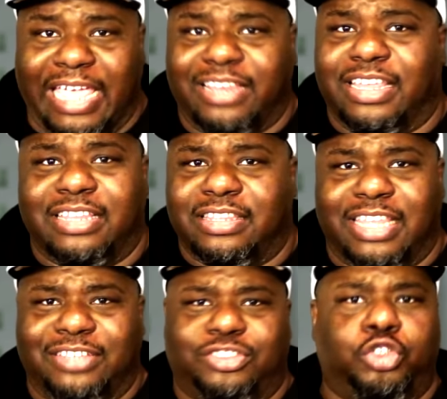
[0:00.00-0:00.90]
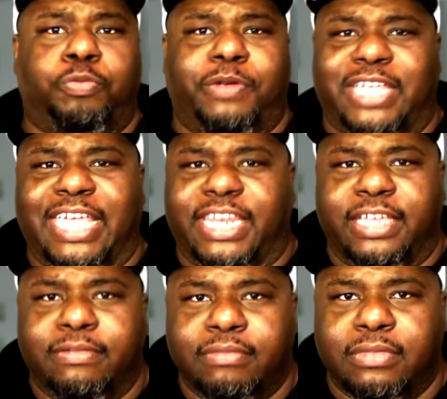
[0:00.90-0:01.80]
And and they're super giddy.
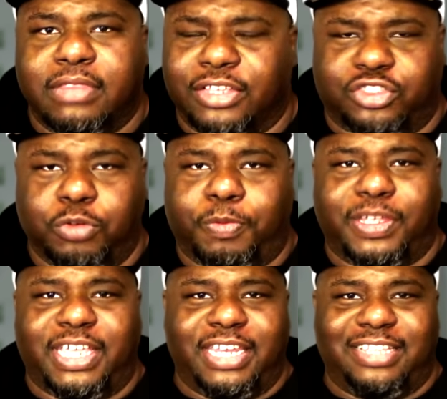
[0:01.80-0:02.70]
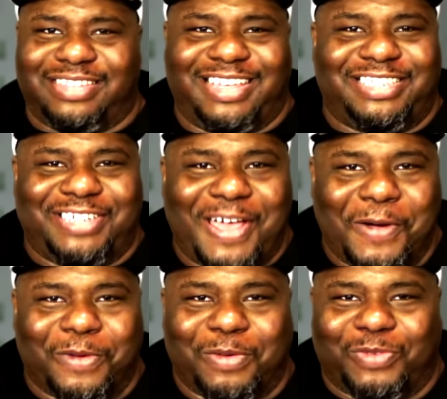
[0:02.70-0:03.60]
They're super giddy. It's like a
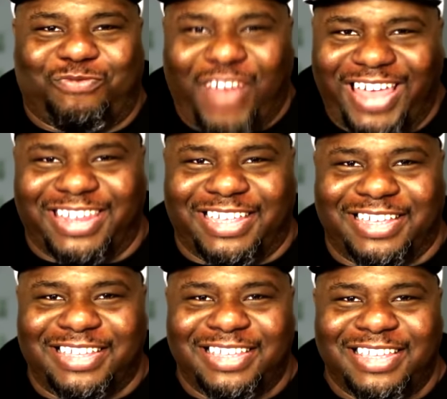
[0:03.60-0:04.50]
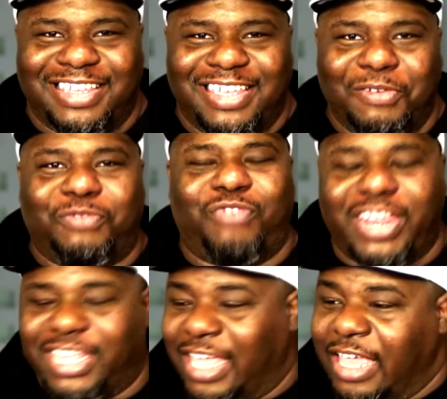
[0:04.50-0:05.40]
joke. It was funny. It was
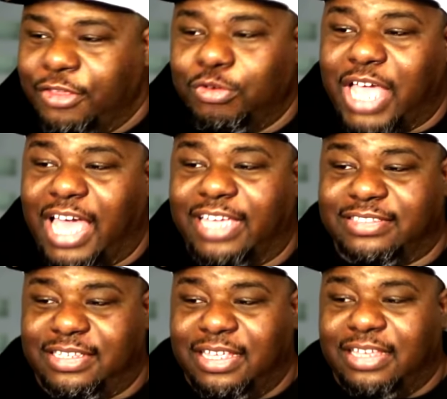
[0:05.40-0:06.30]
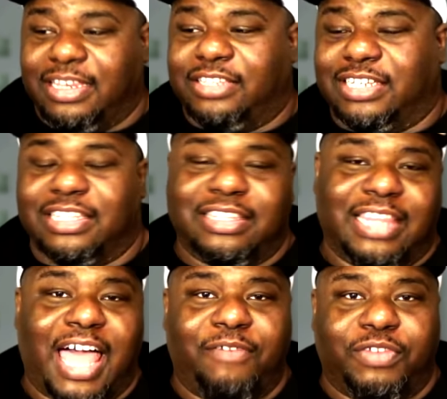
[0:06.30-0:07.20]
funny. You guys need to
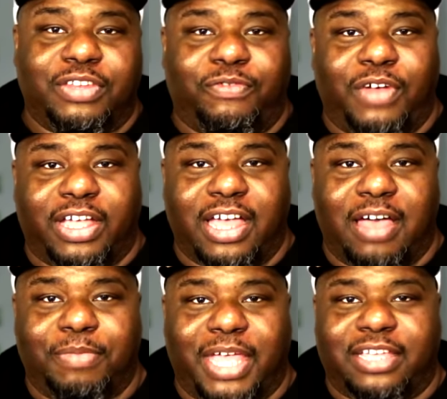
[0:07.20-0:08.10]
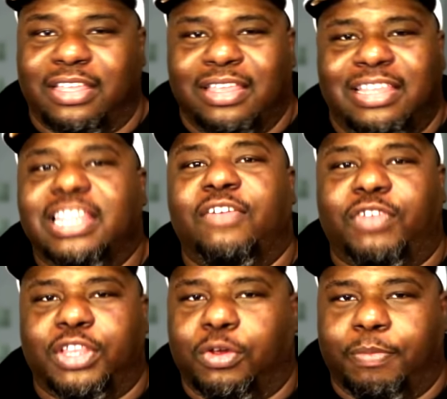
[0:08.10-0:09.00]
liven the fuck up. Like, live a
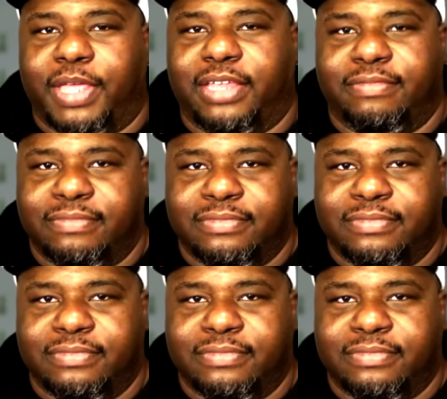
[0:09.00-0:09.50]
little bit.